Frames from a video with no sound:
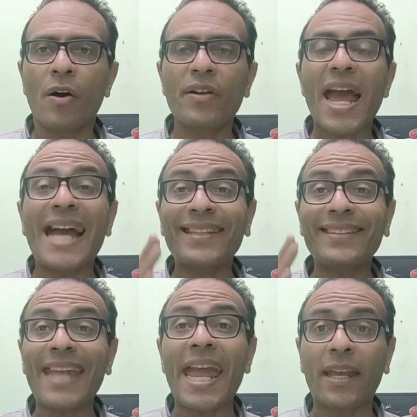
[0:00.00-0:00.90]

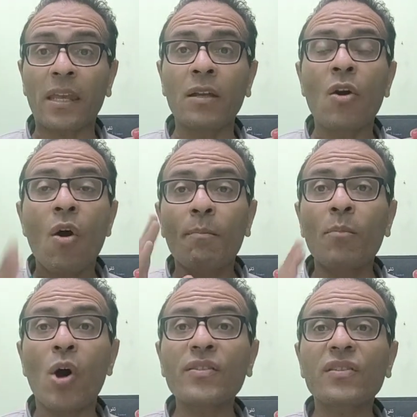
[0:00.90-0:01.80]
attacking
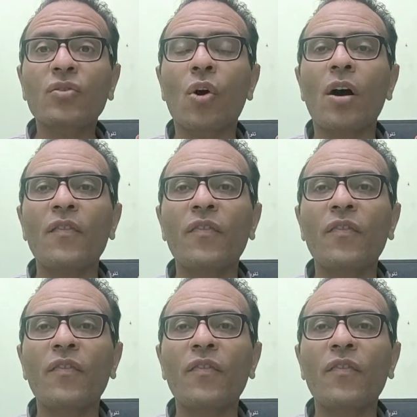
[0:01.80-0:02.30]
most of